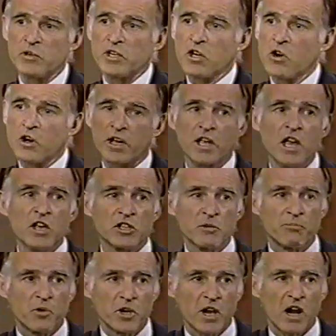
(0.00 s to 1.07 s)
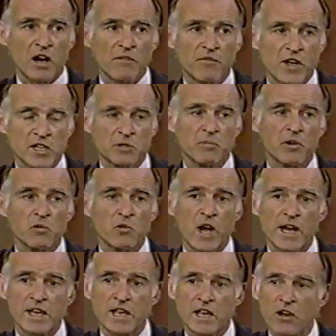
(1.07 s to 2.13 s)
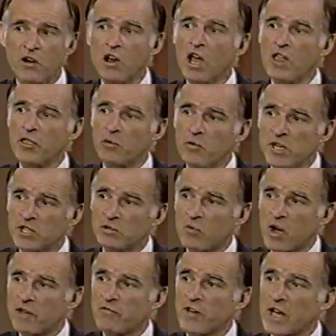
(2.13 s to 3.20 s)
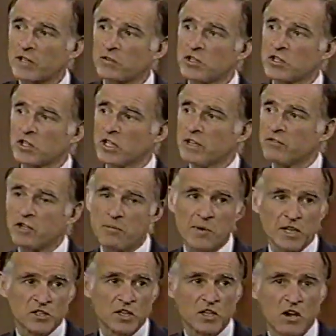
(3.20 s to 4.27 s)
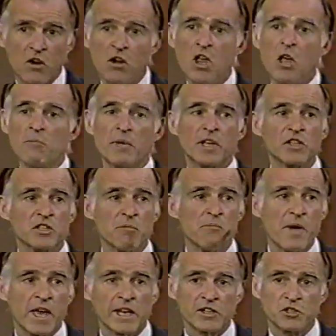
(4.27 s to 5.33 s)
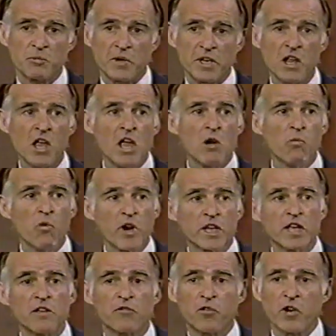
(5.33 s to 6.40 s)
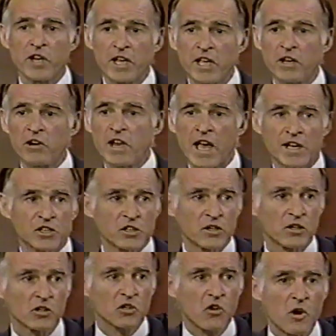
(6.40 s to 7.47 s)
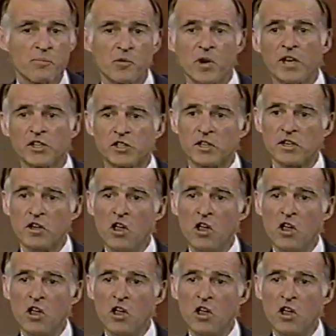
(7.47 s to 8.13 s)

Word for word: going to put our investment right here. The reason why factories are leaving to Mexico, because the management working for an international corporation